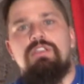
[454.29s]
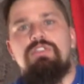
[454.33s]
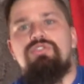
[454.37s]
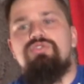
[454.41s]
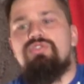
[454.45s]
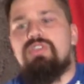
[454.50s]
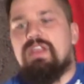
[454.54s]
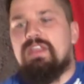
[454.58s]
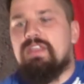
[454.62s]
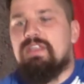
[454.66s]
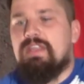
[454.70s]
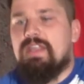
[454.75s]

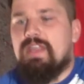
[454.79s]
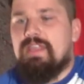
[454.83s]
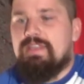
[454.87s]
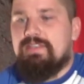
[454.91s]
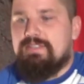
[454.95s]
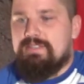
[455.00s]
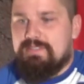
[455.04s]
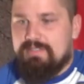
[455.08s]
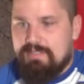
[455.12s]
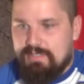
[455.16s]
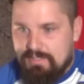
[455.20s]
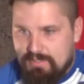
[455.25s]
Dragonite
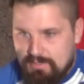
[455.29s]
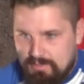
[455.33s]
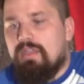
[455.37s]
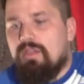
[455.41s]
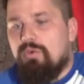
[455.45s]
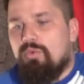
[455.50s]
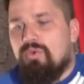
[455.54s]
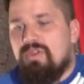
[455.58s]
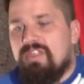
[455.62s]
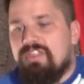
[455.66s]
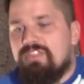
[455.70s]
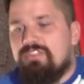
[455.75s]

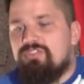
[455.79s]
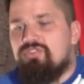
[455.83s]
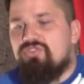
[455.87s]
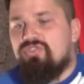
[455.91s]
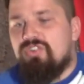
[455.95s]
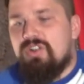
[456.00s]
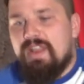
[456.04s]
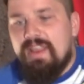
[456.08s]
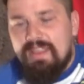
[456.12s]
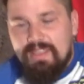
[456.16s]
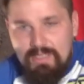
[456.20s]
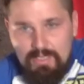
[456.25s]
with
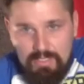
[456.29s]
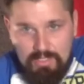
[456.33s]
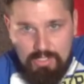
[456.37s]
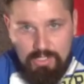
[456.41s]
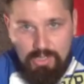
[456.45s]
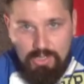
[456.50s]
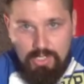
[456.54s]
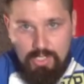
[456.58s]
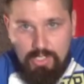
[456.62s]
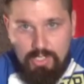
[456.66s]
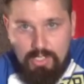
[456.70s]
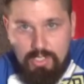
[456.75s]
Dragon
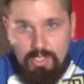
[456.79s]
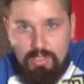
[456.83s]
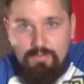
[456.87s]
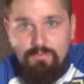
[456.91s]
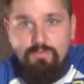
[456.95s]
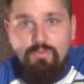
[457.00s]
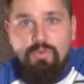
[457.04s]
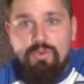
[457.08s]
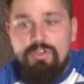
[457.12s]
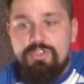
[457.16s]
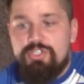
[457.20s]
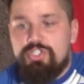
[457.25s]
Claw
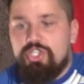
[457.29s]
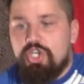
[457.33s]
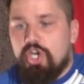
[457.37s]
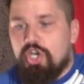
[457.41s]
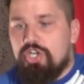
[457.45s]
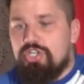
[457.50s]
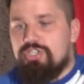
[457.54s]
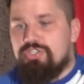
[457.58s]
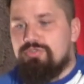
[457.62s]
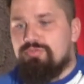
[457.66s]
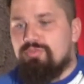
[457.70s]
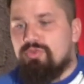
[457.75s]
for a
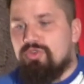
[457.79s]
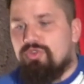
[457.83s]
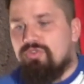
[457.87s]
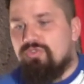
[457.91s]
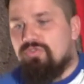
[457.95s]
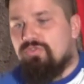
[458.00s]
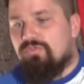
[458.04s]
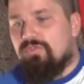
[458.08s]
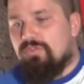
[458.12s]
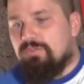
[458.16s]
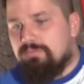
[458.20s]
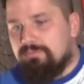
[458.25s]
charge move.
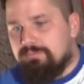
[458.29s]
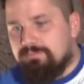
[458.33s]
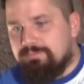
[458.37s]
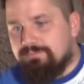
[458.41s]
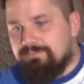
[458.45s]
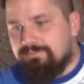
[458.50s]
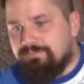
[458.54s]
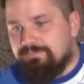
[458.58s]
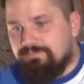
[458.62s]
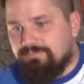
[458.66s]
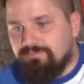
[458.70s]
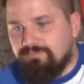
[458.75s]

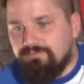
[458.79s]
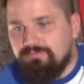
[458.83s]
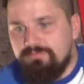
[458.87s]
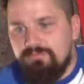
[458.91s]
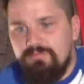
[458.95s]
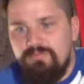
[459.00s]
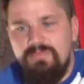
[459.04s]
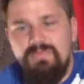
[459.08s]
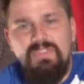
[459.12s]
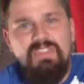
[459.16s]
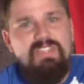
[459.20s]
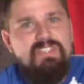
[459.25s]

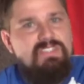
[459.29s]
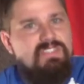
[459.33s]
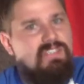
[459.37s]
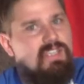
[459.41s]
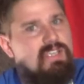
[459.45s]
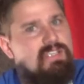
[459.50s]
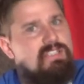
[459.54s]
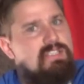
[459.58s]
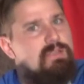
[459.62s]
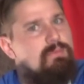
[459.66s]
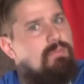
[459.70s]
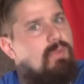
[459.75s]
It's
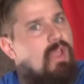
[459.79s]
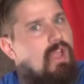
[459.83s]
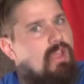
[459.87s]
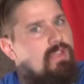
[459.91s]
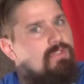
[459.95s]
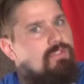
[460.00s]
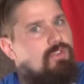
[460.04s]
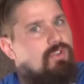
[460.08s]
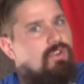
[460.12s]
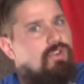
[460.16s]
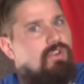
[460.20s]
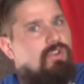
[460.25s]
got some
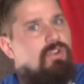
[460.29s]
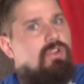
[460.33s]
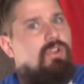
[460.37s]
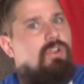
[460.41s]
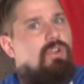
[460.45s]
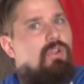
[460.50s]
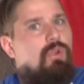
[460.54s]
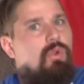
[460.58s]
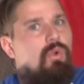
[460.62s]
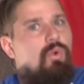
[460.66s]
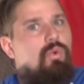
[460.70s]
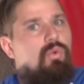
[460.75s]
other
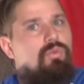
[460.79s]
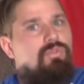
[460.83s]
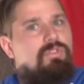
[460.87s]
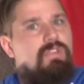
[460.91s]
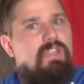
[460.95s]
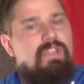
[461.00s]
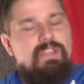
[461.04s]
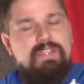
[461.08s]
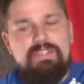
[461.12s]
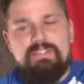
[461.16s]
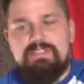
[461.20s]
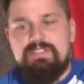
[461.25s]
old
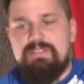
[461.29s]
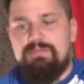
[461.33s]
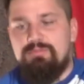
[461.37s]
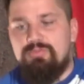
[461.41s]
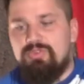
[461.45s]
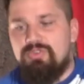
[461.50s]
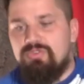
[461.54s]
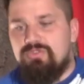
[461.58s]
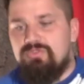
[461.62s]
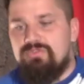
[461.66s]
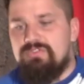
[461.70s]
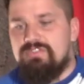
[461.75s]
legacy
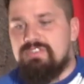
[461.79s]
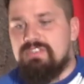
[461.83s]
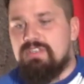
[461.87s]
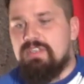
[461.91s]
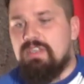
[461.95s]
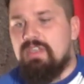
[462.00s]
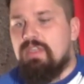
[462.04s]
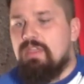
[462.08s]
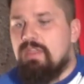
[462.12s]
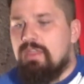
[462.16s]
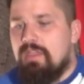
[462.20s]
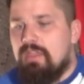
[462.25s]
moves,
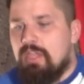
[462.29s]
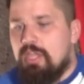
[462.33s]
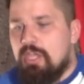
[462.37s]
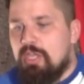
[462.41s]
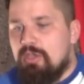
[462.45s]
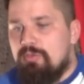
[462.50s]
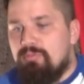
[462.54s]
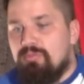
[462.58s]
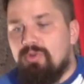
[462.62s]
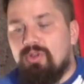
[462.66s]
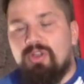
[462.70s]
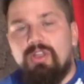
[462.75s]

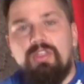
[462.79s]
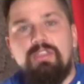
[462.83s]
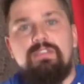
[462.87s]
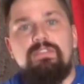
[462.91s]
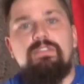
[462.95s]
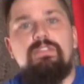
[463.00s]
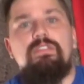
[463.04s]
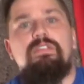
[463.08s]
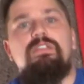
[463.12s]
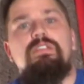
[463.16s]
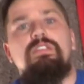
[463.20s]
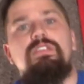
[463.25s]
but
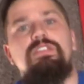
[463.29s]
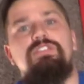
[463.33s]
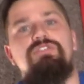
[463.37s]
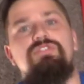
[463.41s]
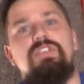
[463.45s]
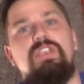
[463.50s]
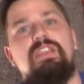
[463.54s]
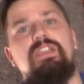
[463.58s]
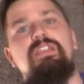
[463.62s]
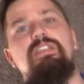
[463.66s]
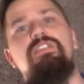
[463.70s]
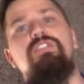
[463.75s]

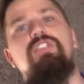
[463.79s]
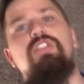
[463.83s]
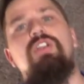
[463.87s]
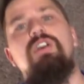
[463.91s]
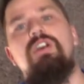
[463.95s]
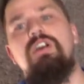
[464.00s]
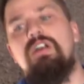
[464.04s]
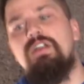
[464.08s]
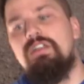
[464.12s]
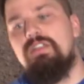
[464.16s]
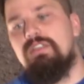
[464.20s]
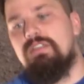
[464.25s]
Dragon
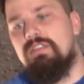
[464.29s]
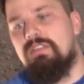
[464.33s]
Claw